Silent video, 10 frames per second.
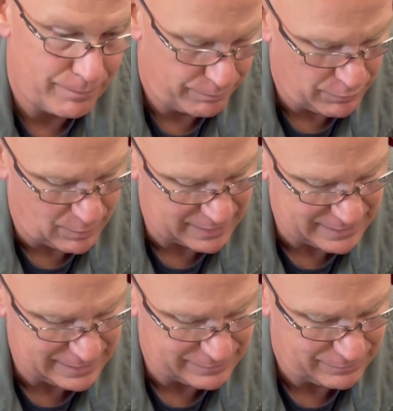But watch
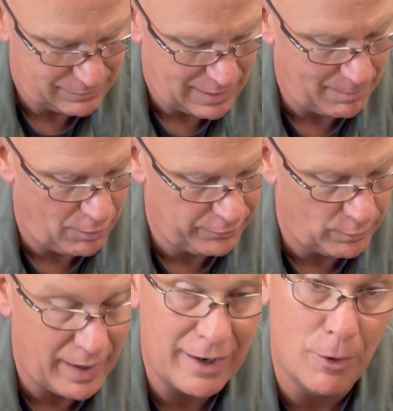this. I'm holding it
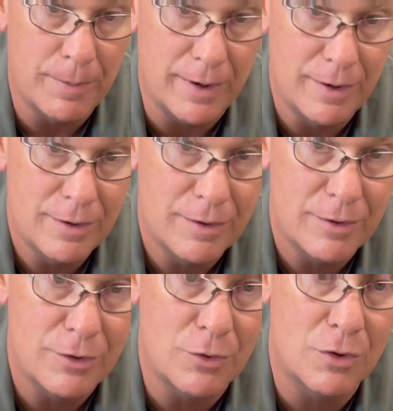wide open.
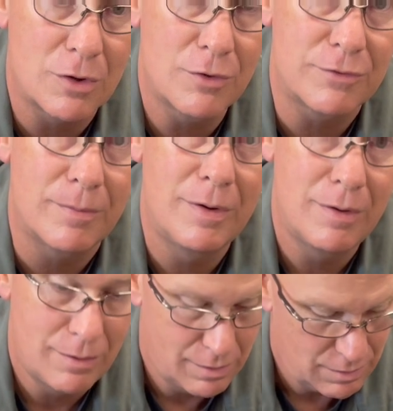You can close them.
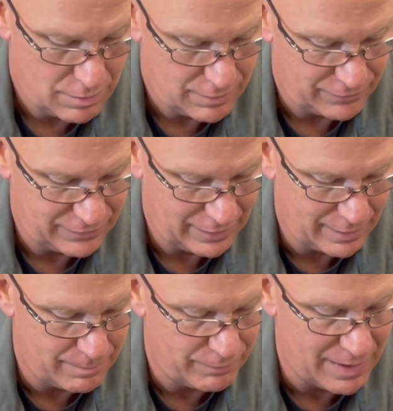See how
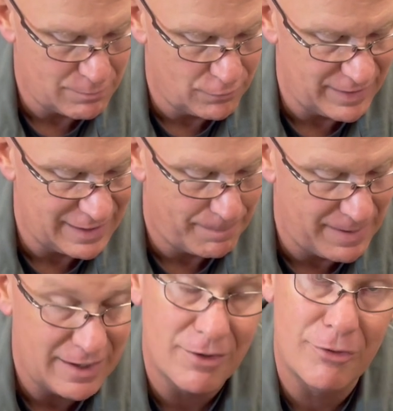they move
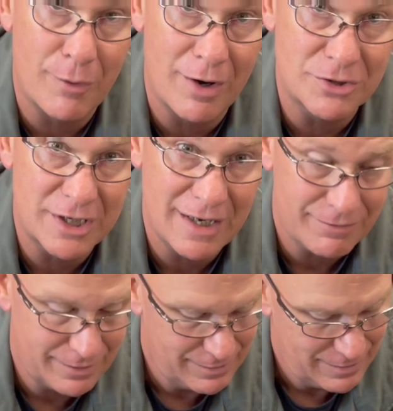independent of the throttle
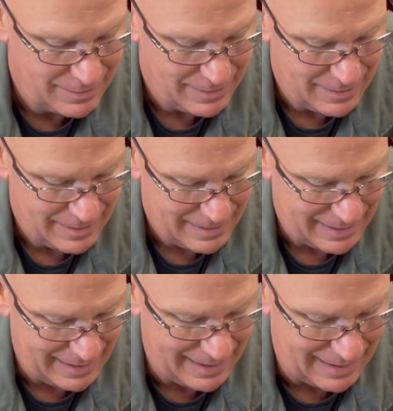shaft?
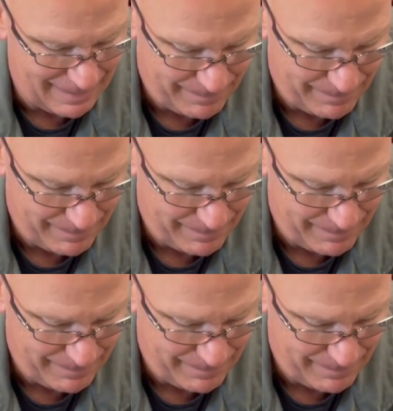Yeah.